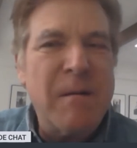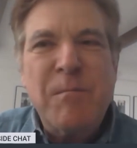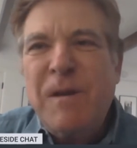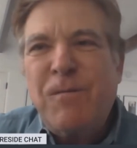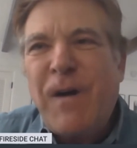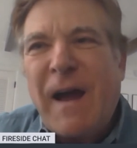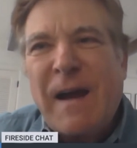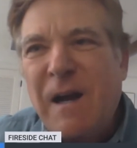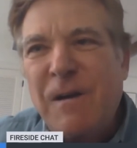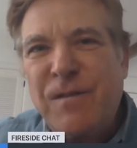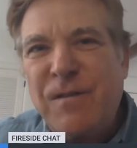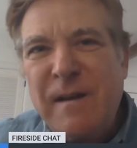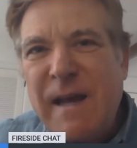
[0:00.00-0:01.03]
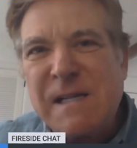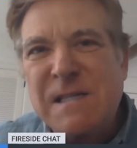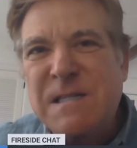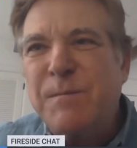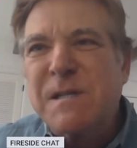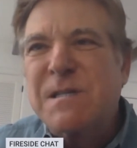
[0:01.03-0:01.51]
In fact, I've seen
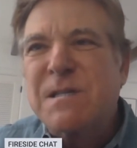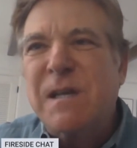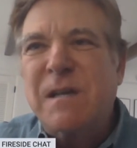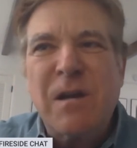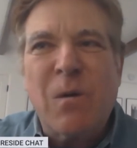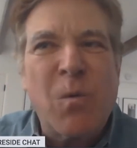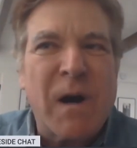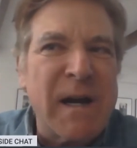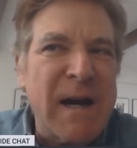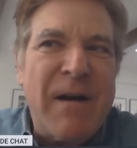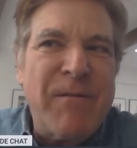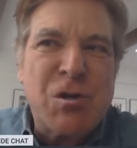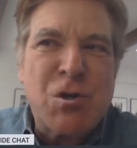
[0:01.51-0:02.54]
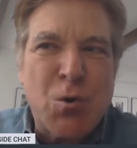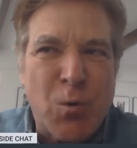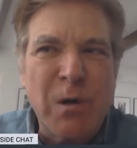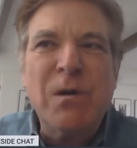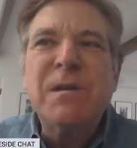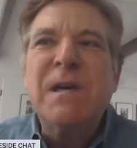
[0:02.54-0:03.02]
estimates that we're going to have 1
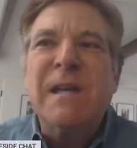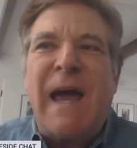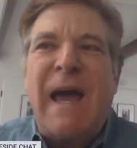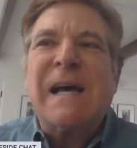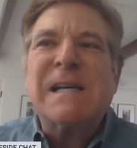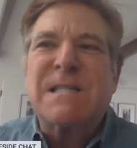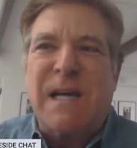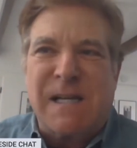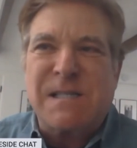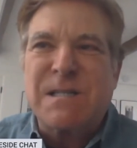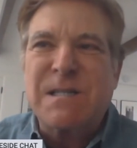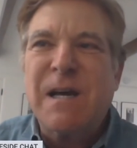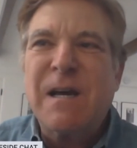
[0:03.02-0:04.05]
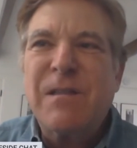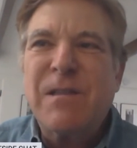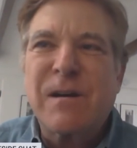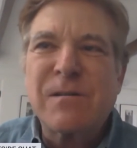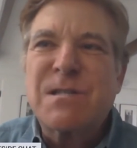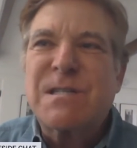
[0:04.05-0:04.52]
trillion assets
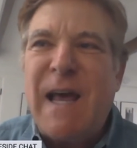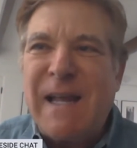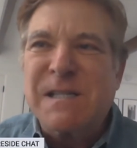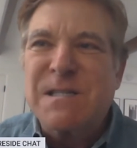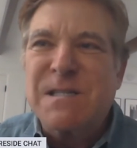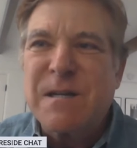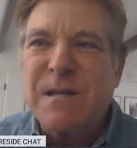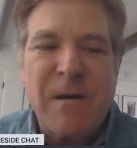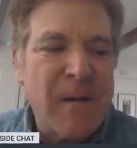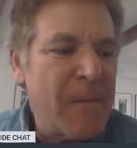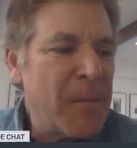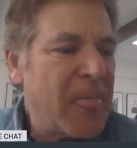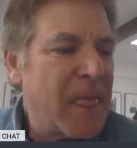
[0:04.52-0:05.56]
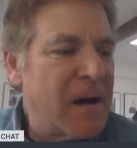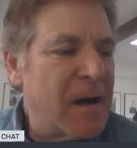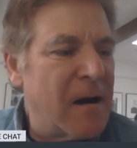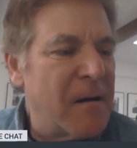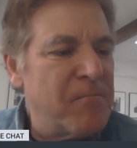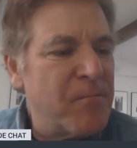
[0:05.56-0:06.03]
that are sensed.
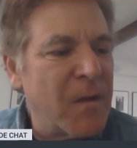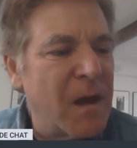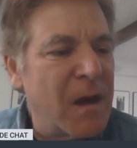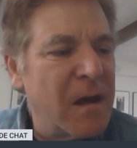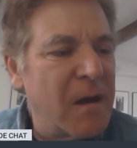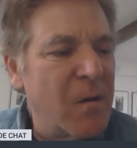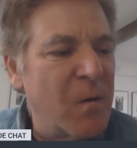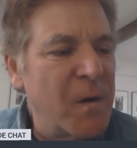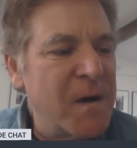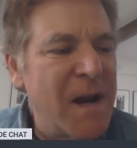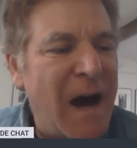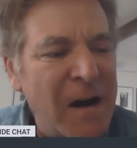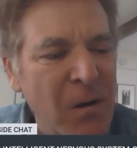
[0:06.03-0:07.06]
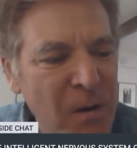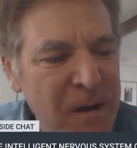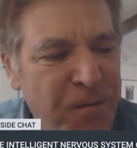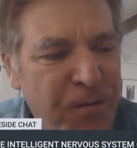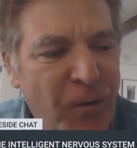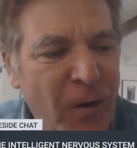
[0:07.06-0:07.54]
Um, Not
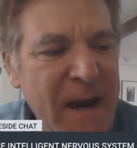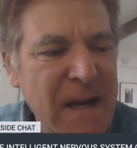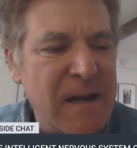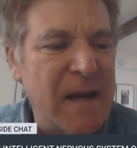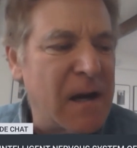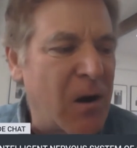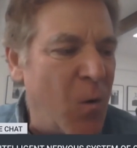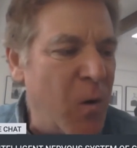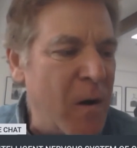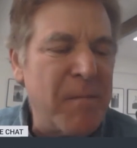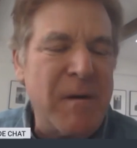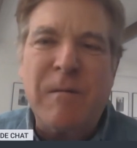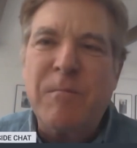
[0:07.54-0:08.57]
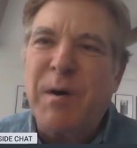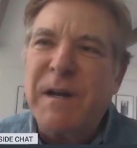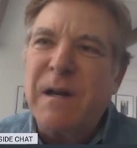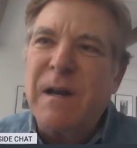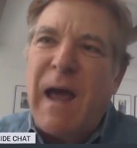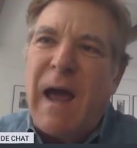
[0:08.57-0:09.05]
only freight and equipment,
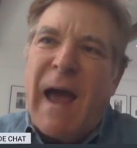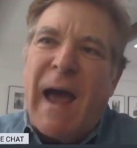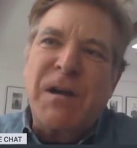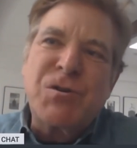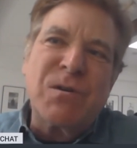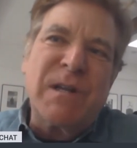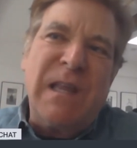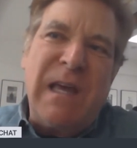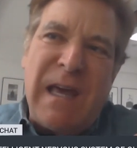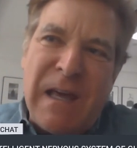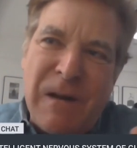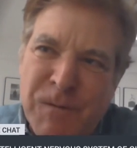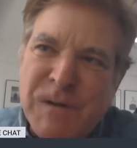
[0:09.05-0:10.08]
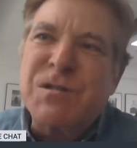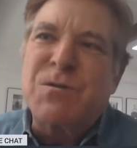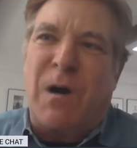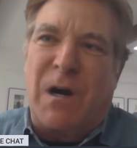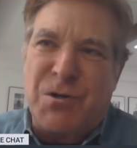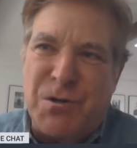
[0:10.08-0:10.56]
but actually the
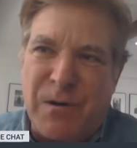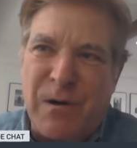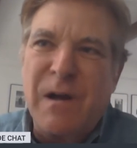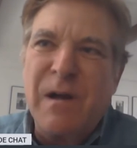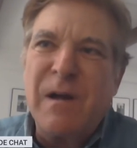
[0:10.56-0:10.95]
infrastructure